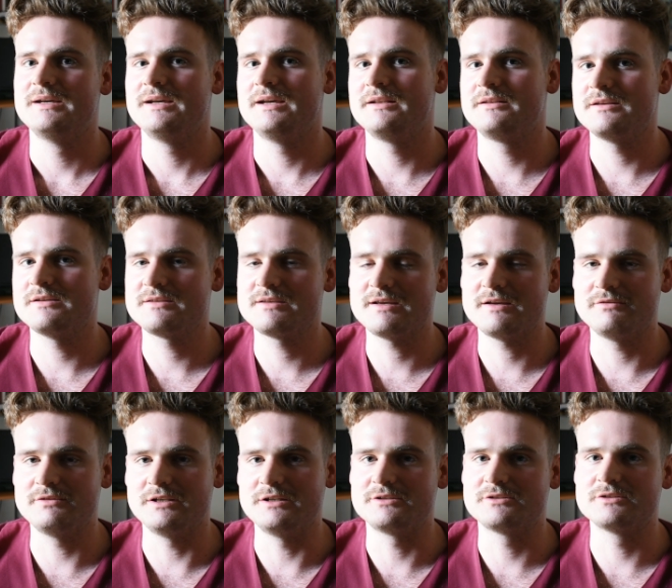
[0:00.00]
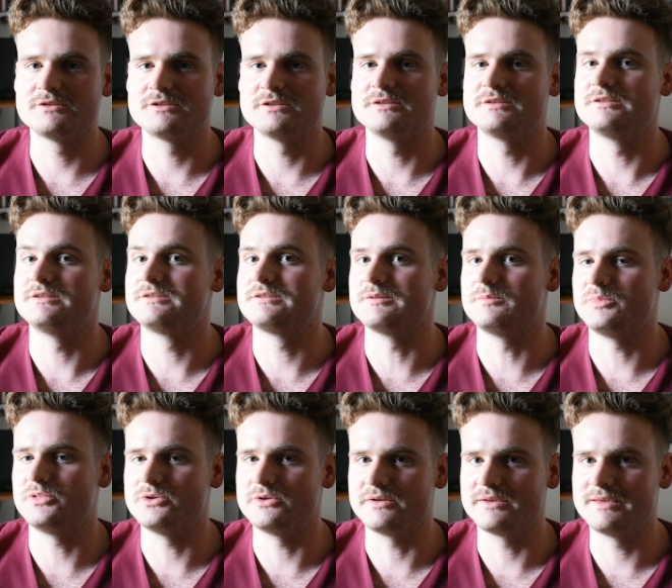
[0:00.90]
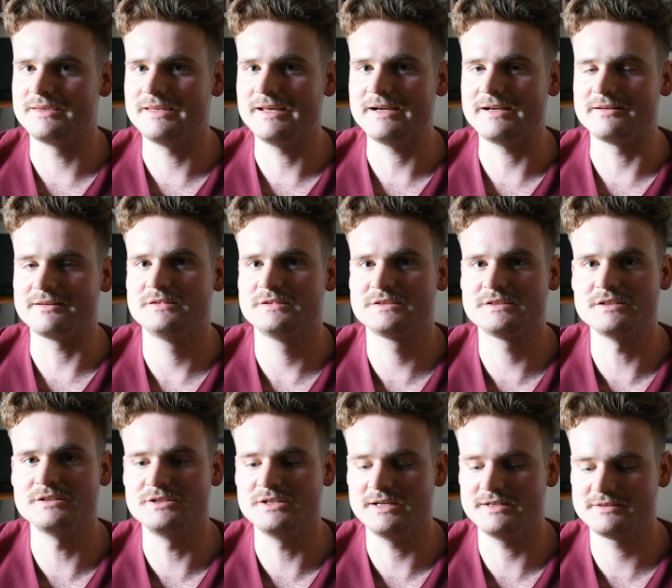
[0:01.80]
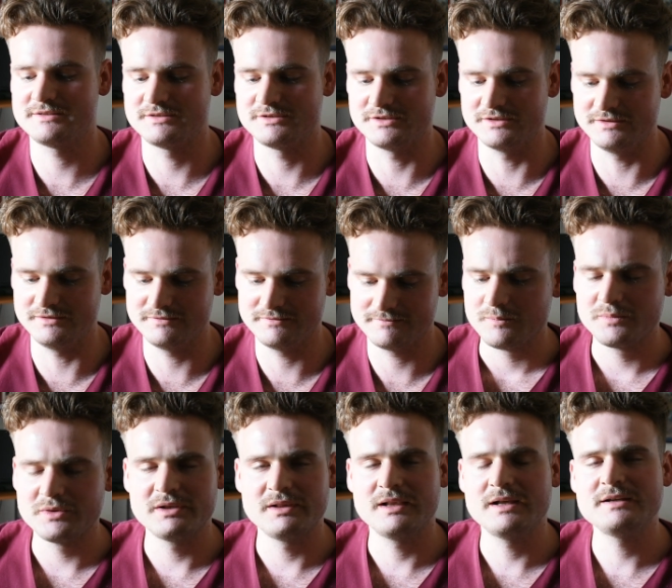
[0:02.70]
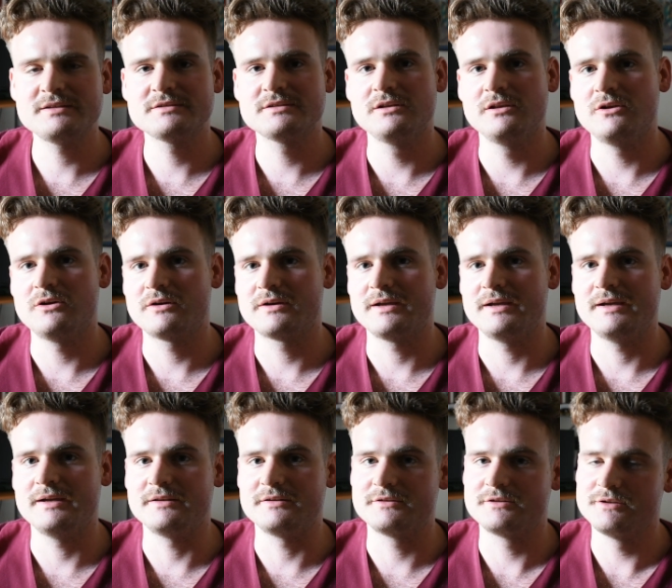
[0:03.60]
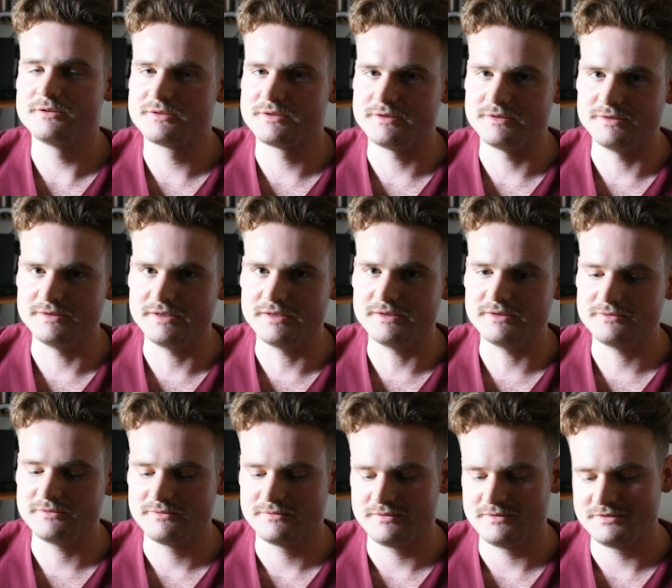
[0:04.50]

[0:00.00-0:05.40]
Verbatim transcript: It does have literature to support that suggestion. But let's look at T U D C A now.